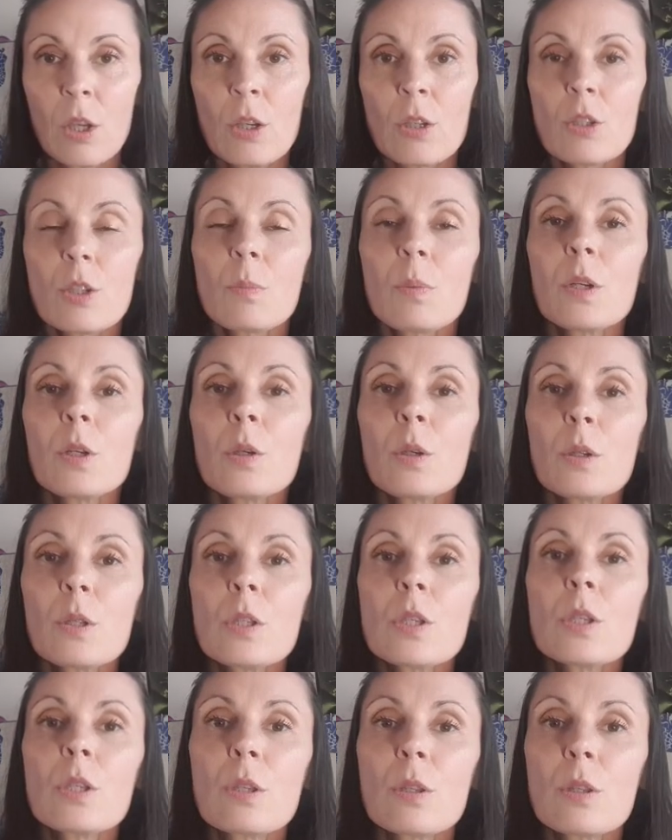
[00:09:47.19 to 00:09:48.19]
So
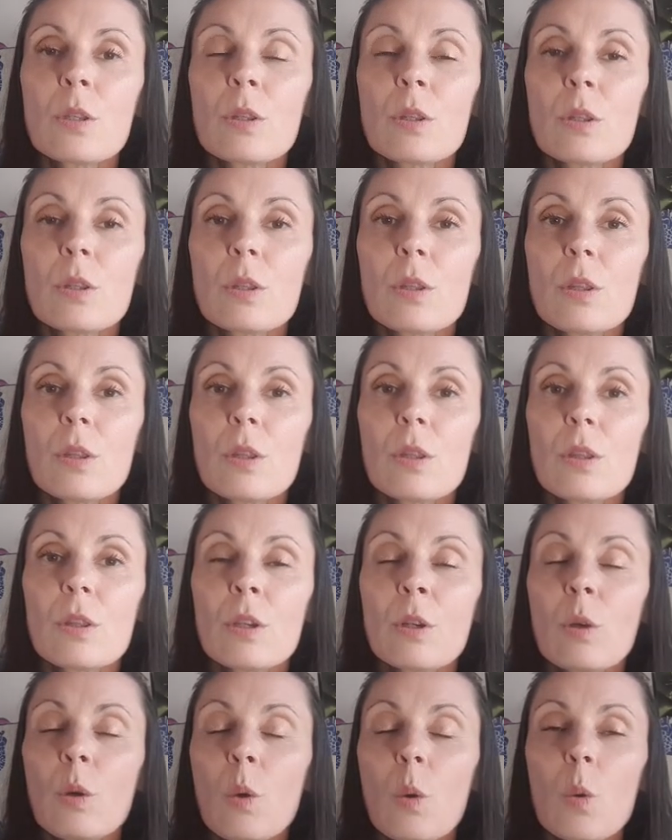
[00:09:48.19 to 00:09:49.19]
because the
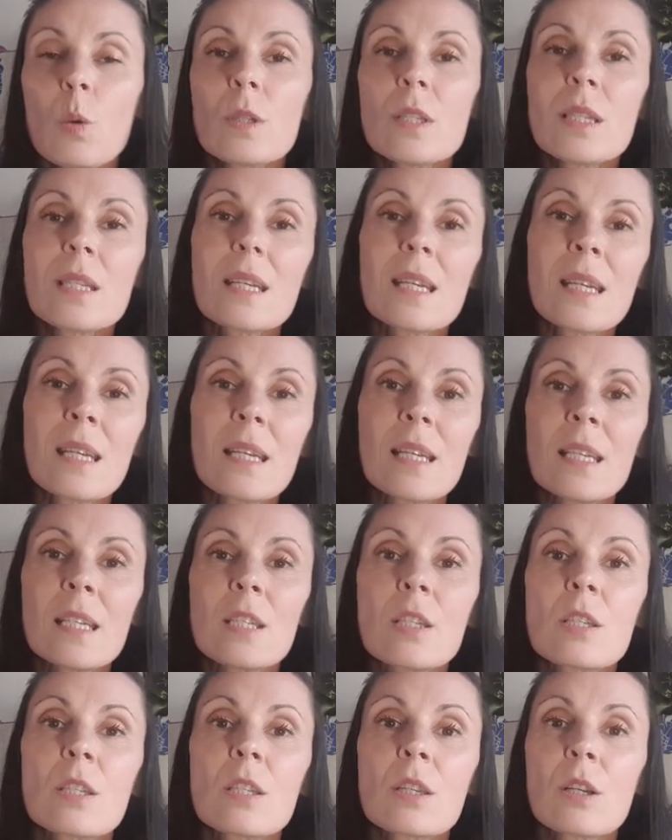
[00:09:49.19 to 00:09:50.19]
course
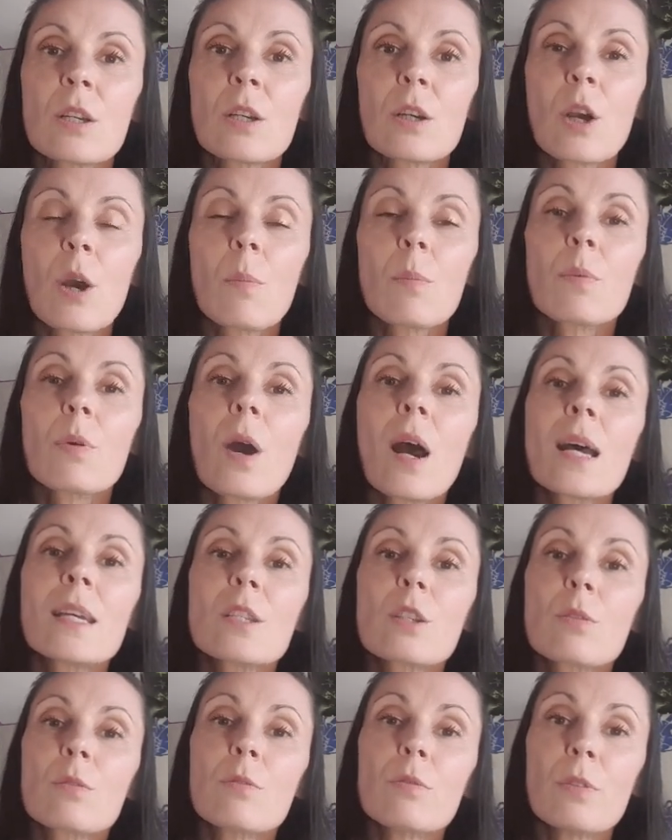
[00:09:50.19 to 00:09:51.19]
is
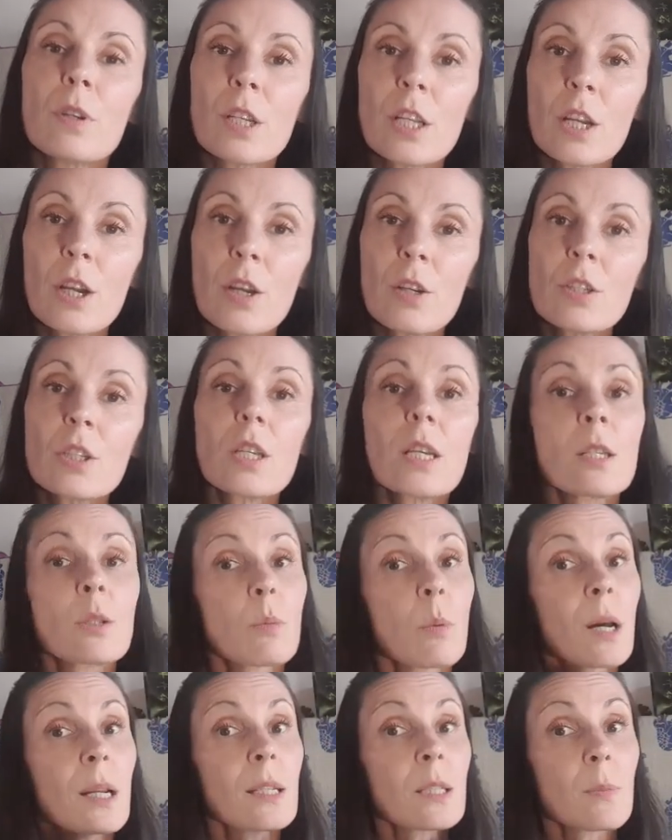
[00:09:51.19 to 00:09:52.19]
comprised of videos as
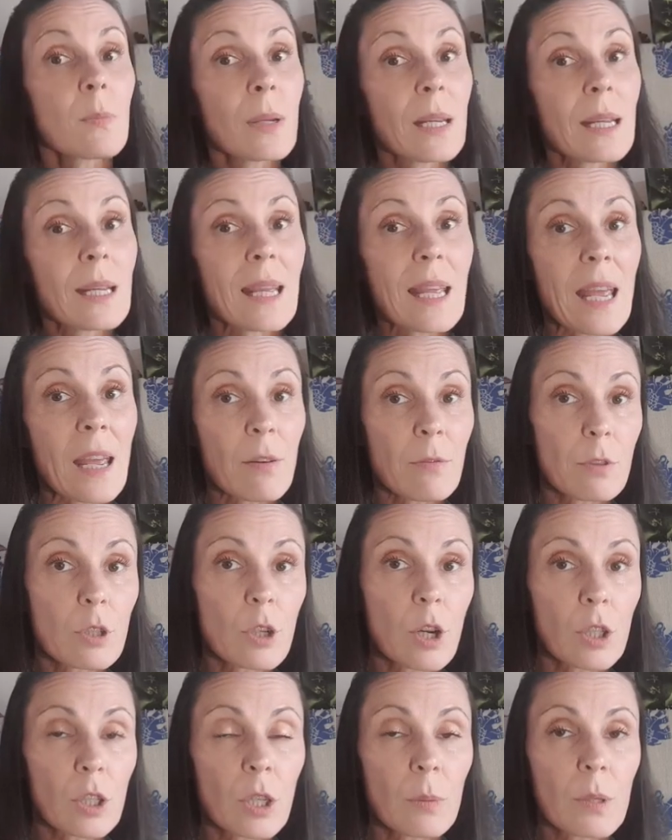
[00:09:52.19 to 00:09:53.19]
well as PDF
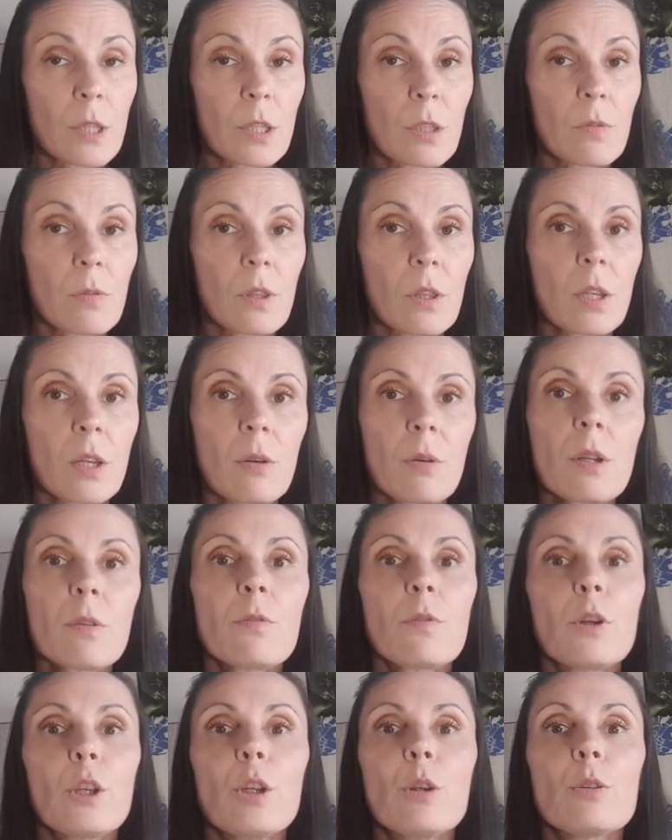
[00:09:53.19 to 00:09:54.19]
documents of theory
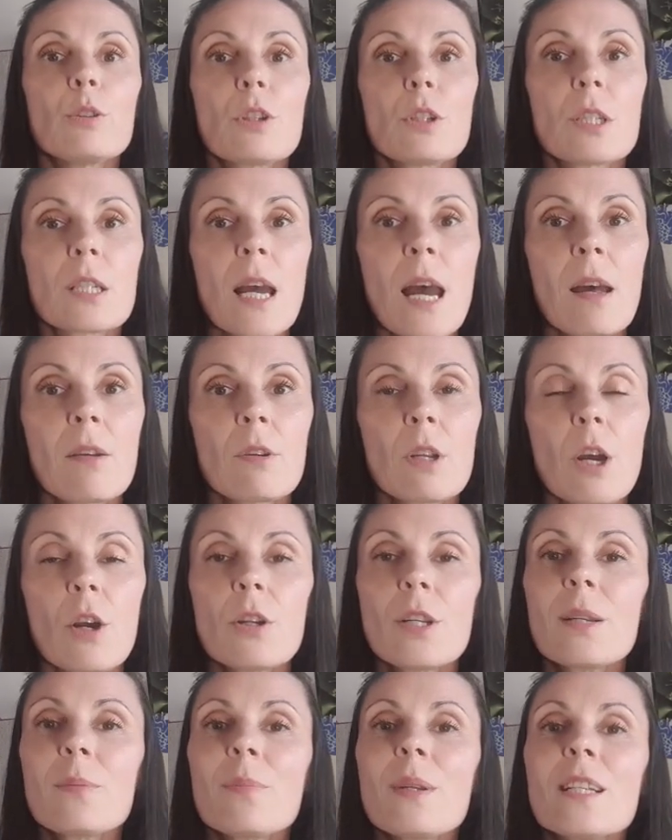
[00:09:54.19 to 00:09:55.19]
for you to download,
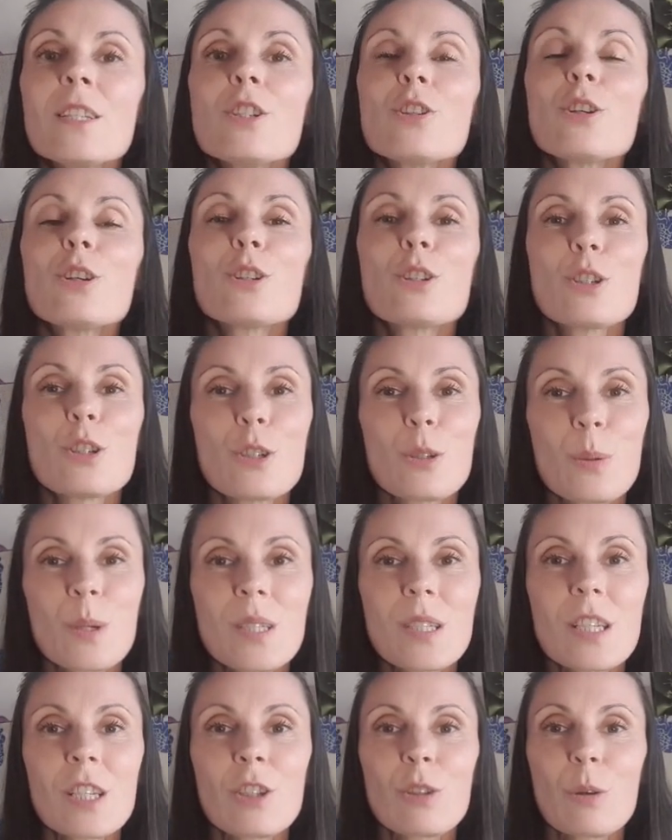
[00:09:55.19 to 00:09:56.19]
it means you can do
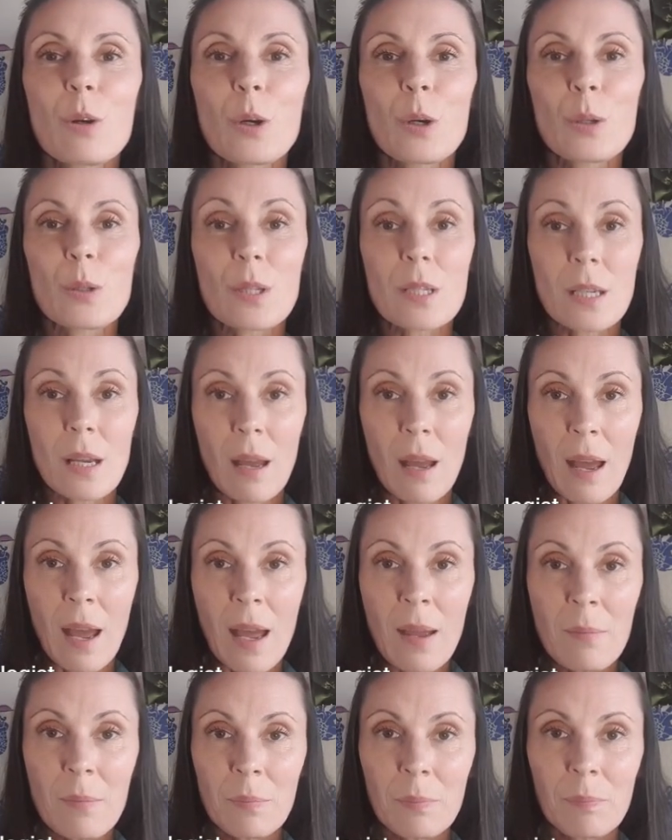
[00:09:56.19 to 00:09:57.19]
it in your own time.